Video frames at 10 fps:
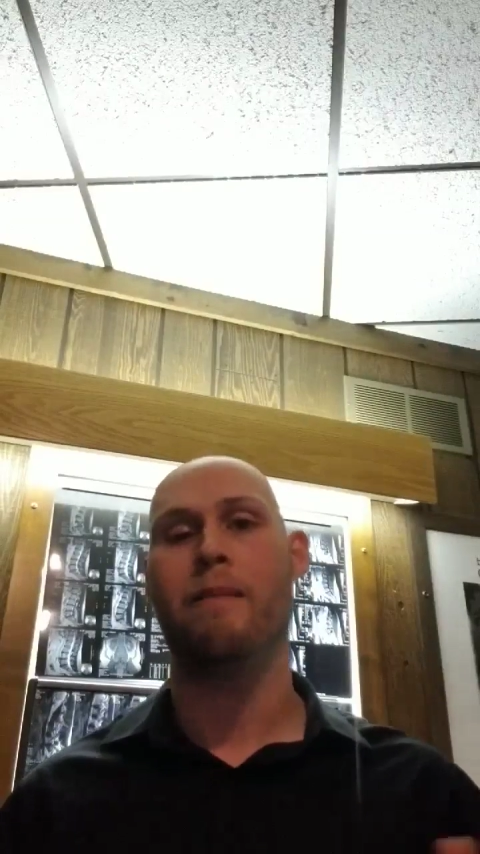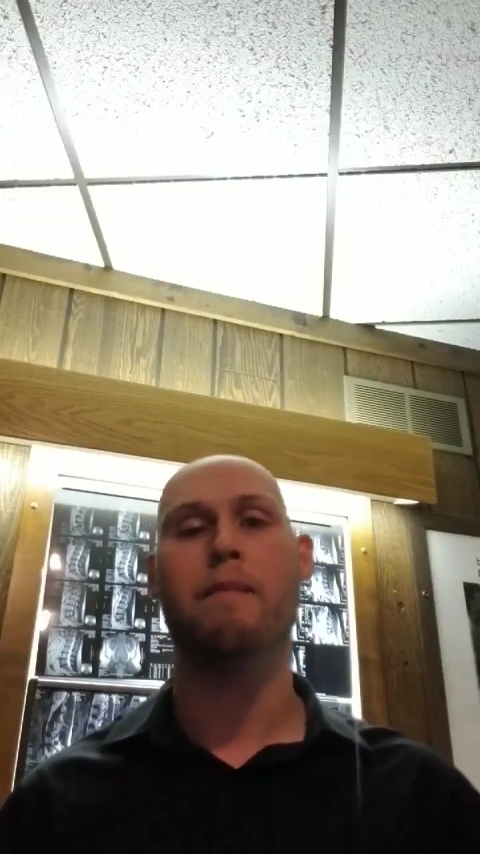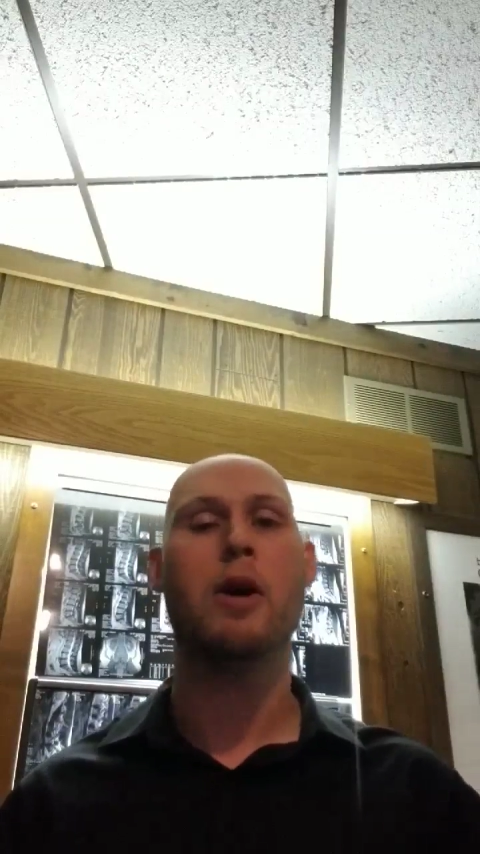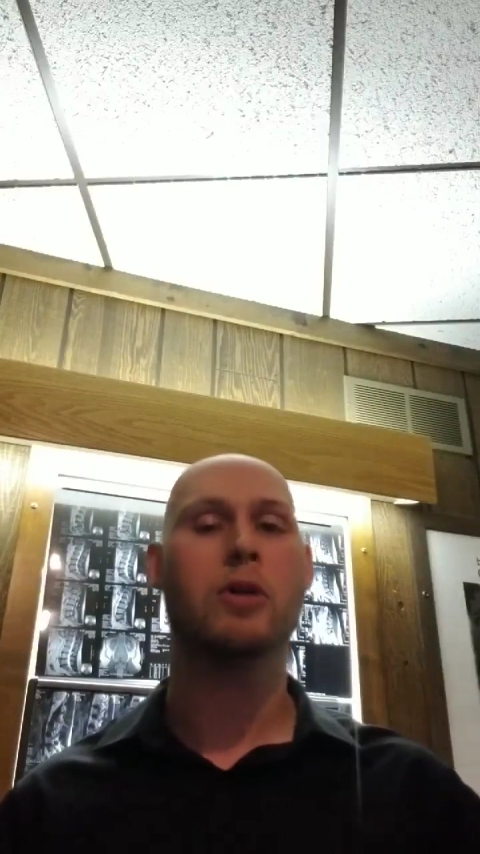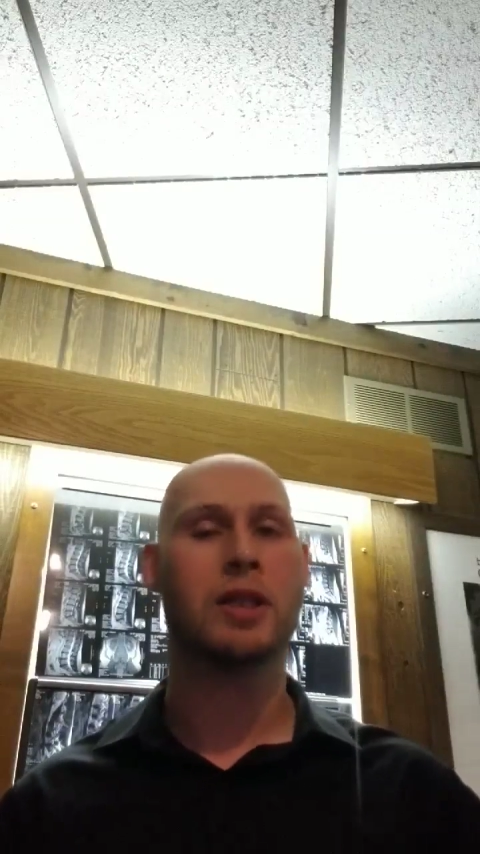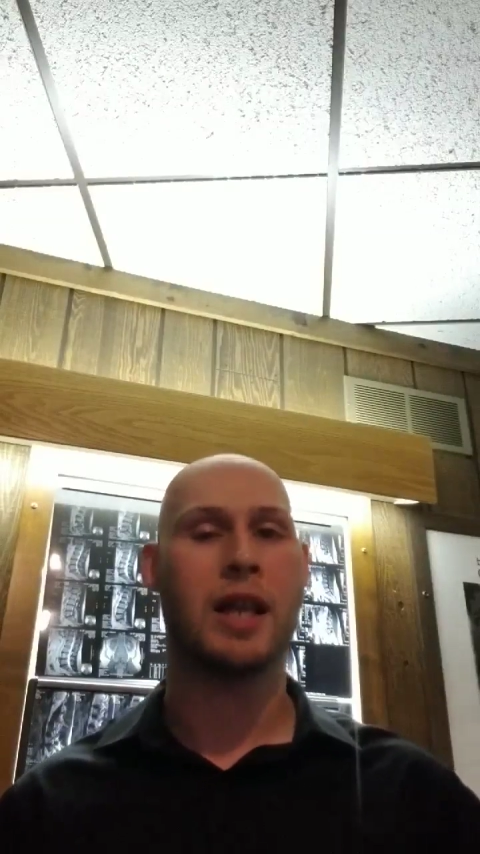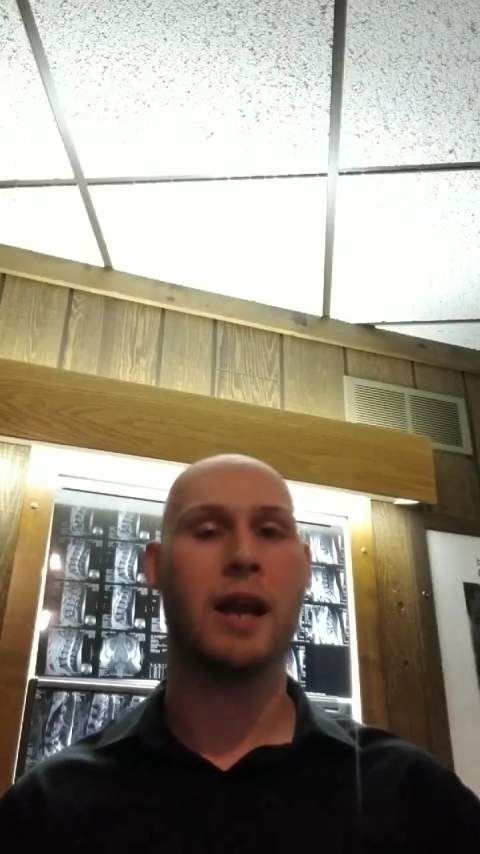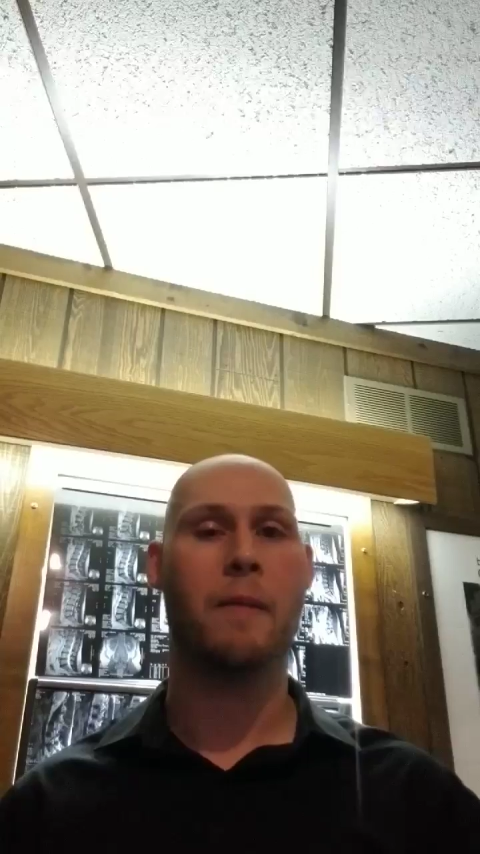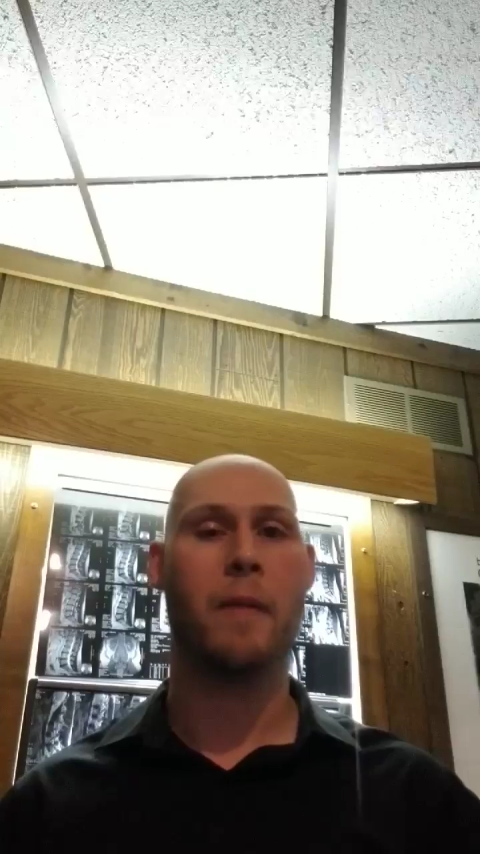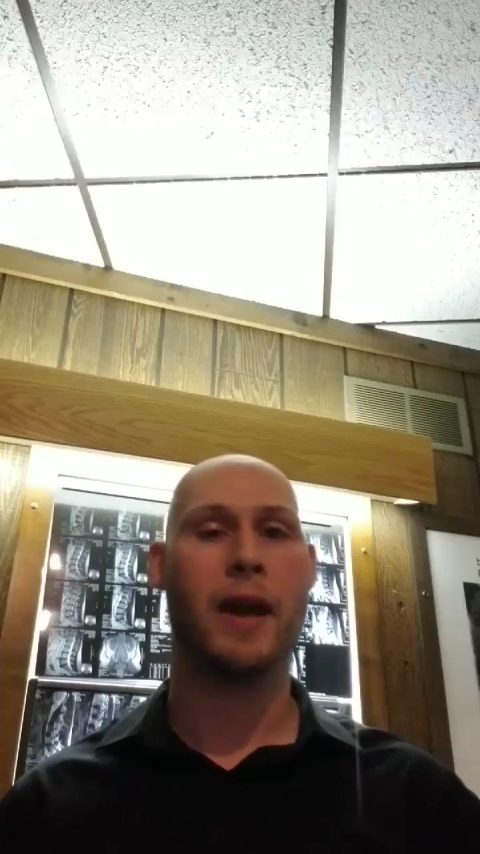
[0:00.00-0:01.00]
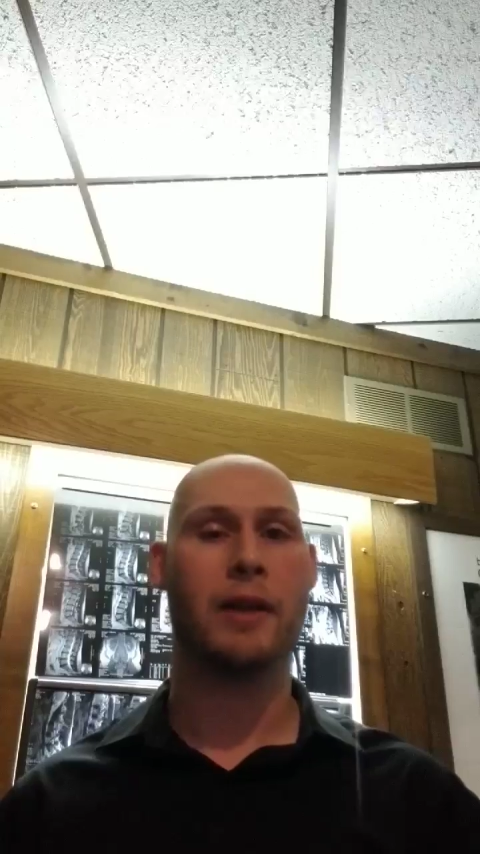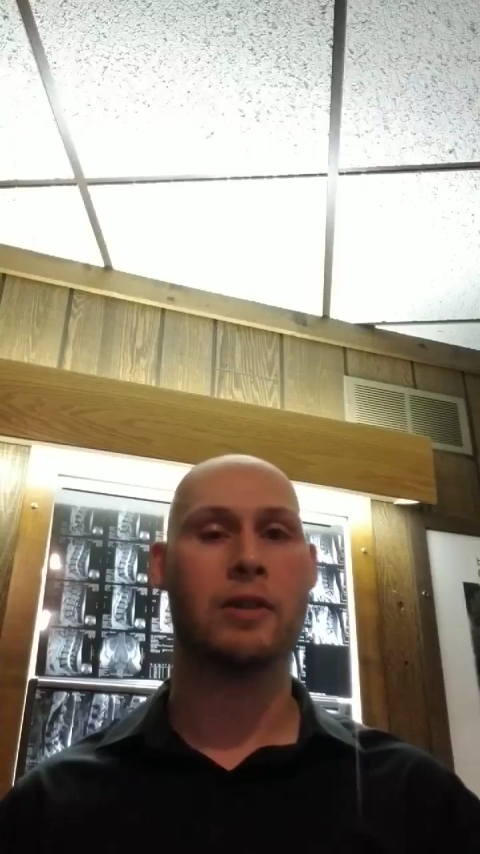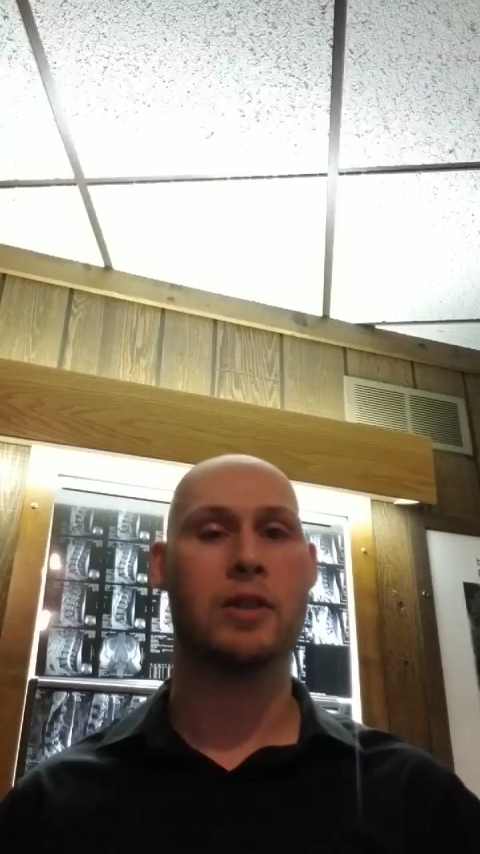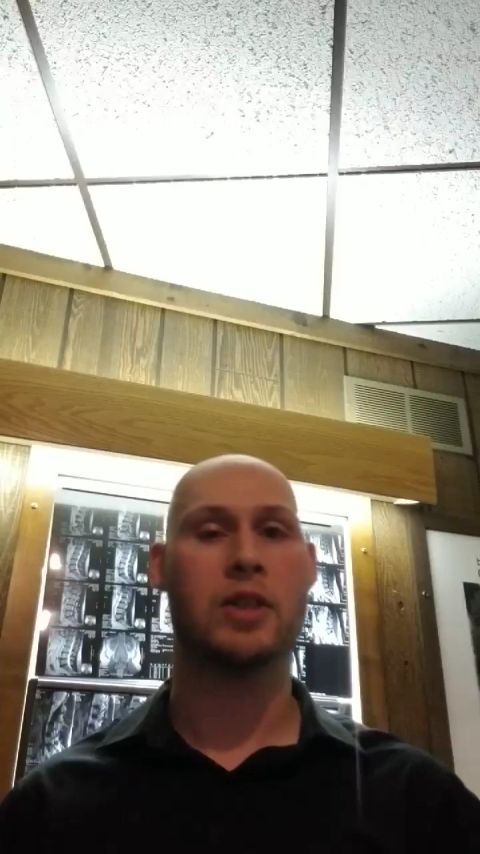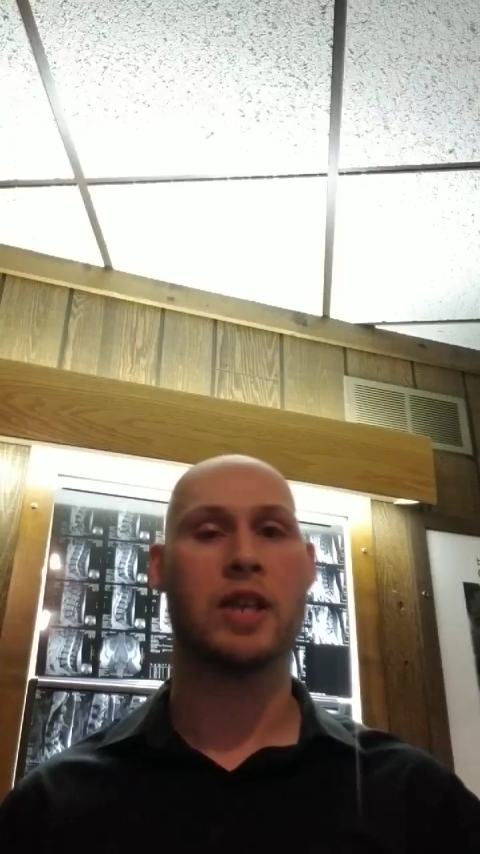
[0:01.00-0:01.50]
Most
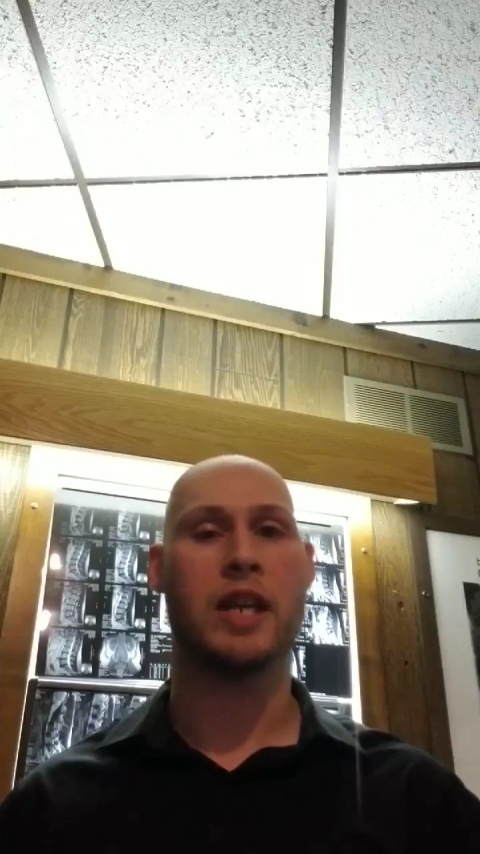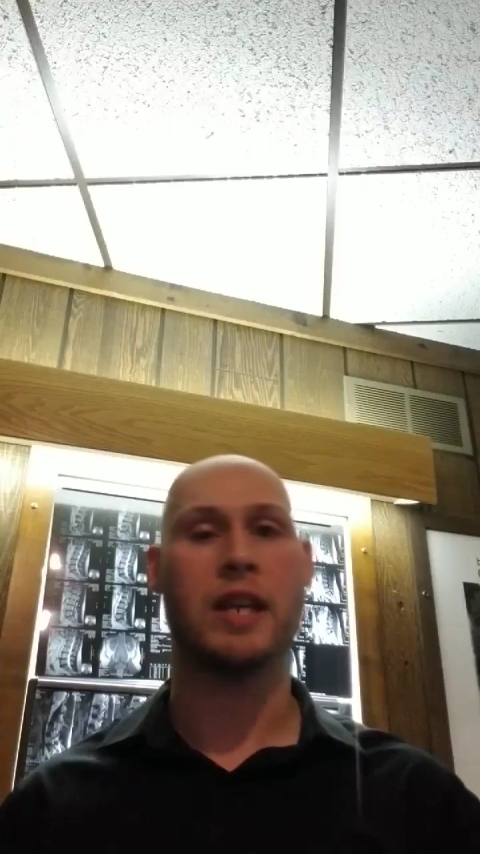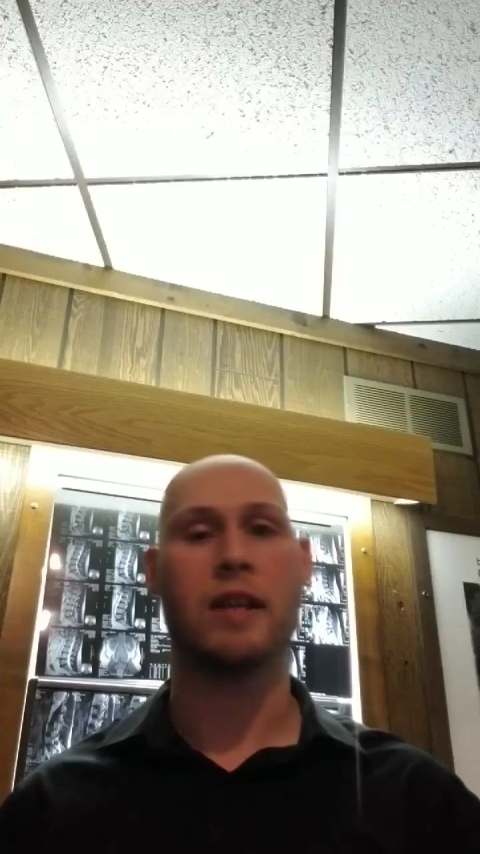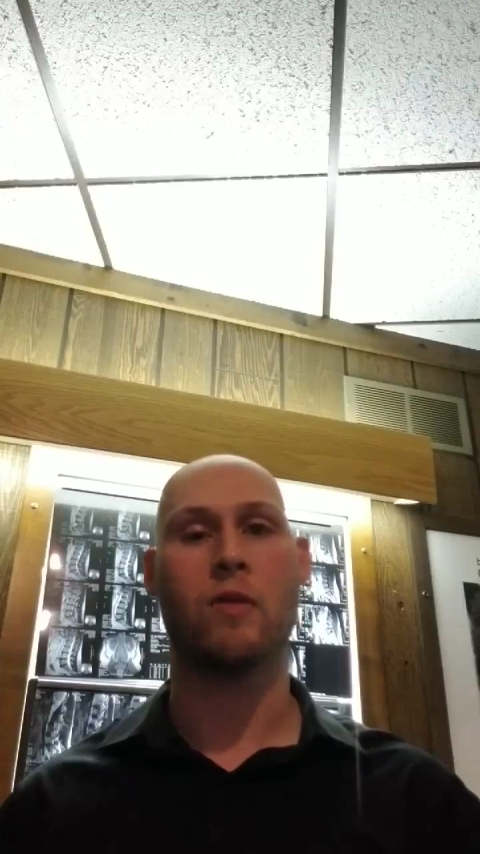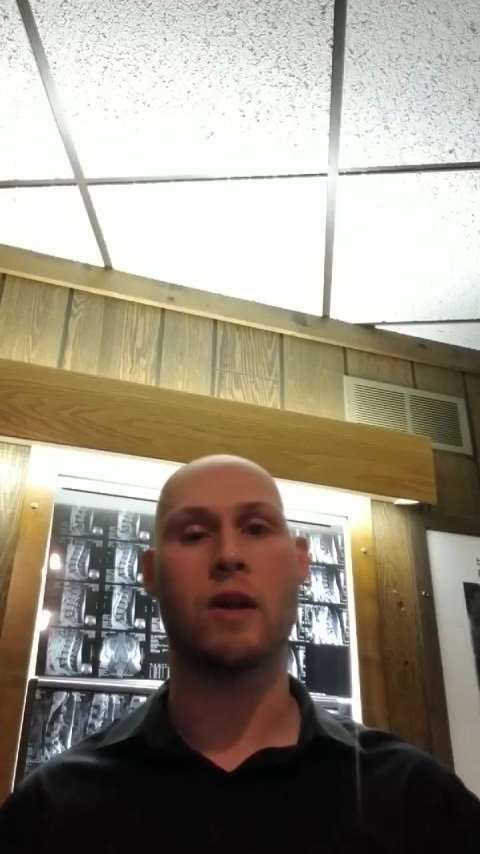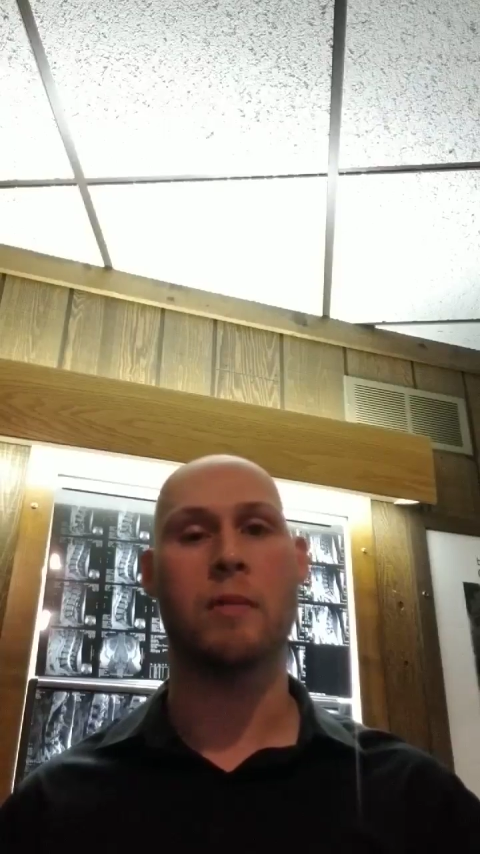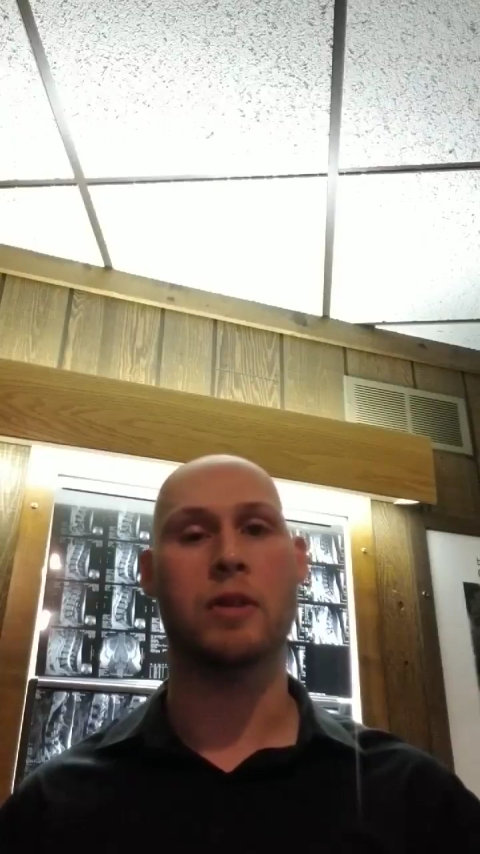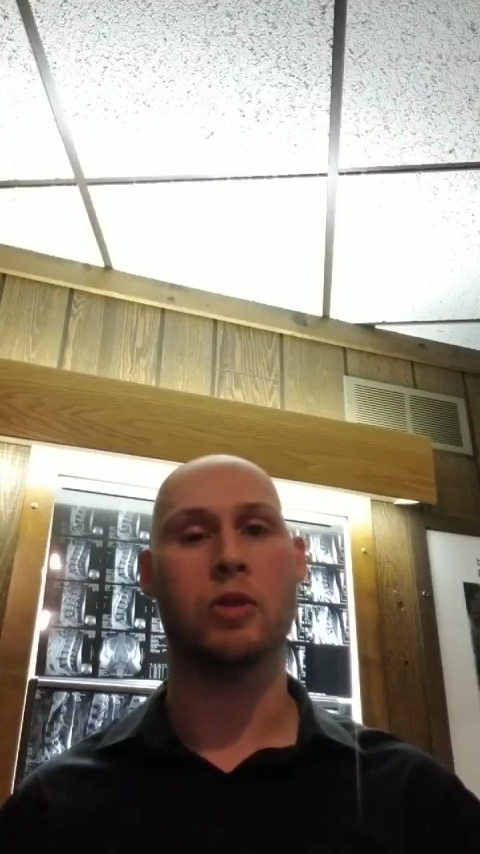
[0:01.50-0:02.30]
chiropractors say anywhere